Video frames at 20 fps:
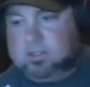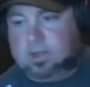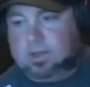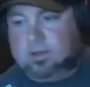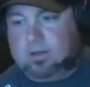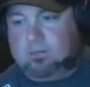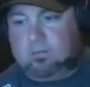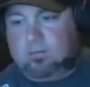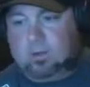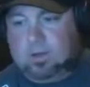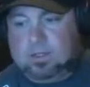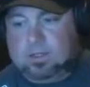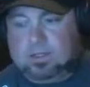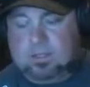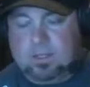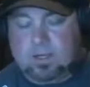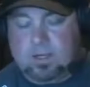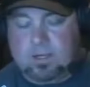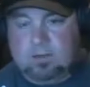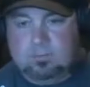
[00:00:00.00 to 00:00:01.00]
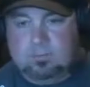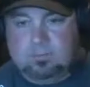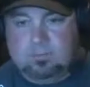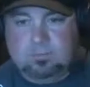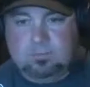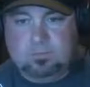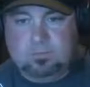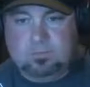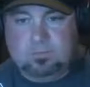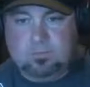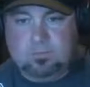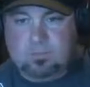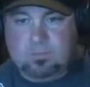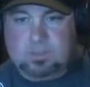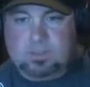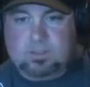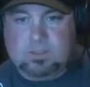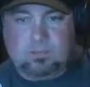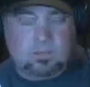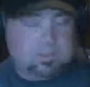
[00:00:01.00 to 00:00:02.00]
stuff was uh,
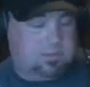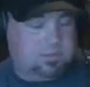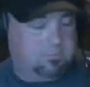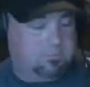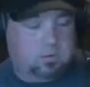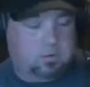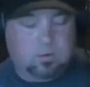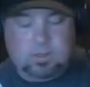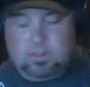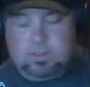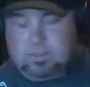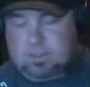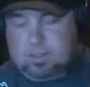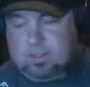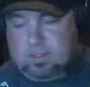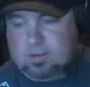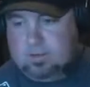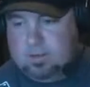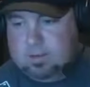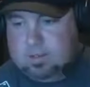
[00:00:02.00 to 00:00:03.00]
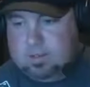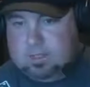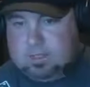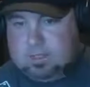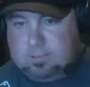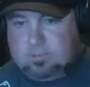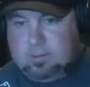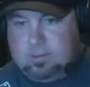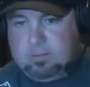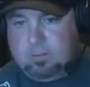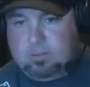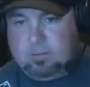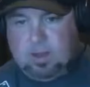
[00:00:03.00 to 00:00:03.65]
was was influencing some people.